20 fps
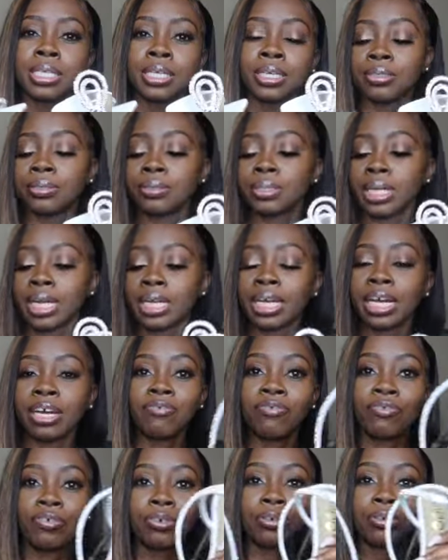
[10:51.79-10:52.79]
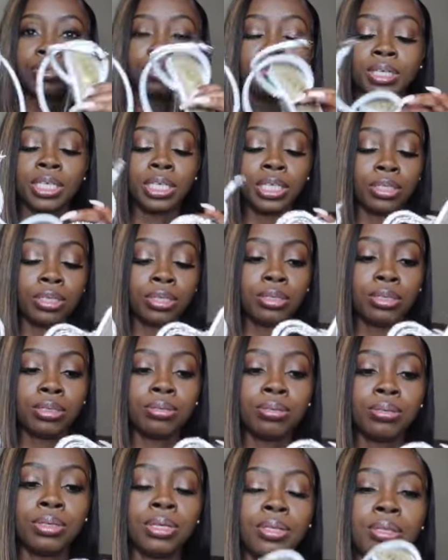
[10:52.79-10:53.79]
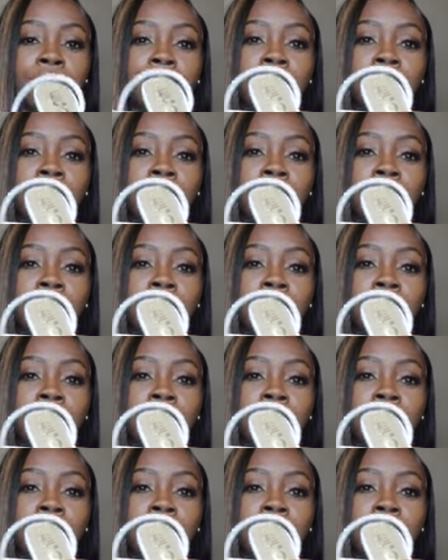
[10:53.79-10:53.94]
heels I got from Ego.